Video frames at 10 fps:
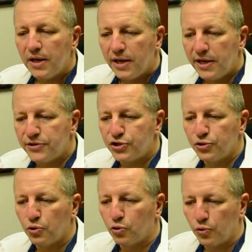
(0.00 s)
is
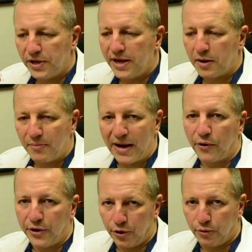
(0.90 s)
to create a
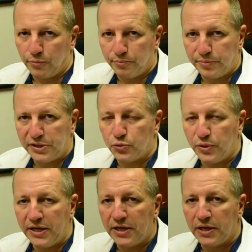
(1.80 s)
barrier
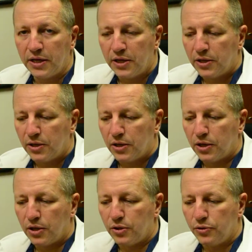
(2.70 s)
between
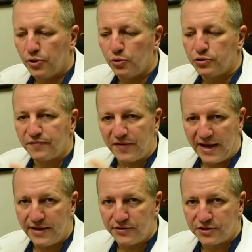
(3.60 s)
those
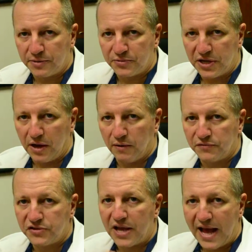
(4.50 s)
veins
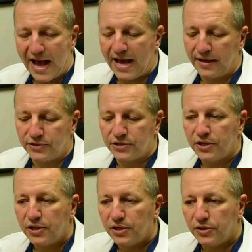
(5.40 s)
themselves and
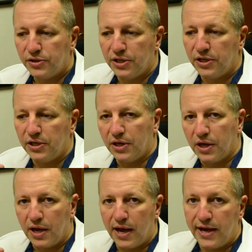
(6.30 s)
the
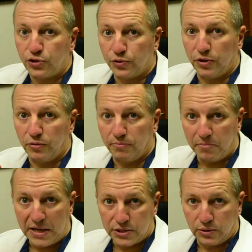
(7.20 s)
atrial
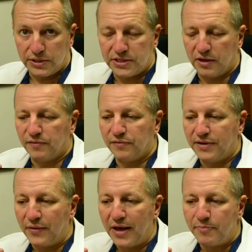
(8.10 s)
muscle itself.
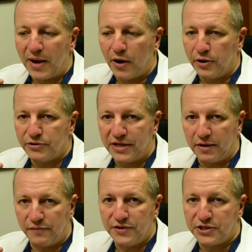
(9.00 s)
Now, that barrier is not
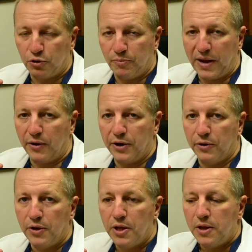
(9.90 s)
a physical barrier,
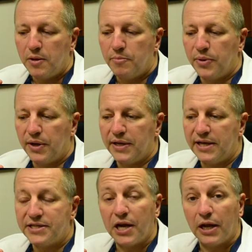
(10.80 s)
but
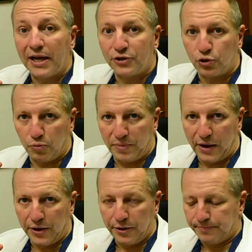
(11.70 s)
it's an electrical
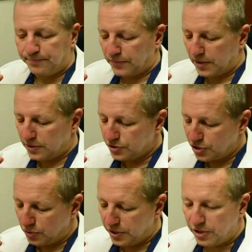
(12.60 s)
barrier.
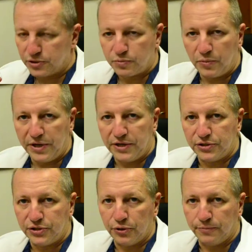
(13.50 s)
So here's what we need to
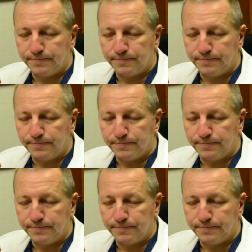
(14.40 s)
do.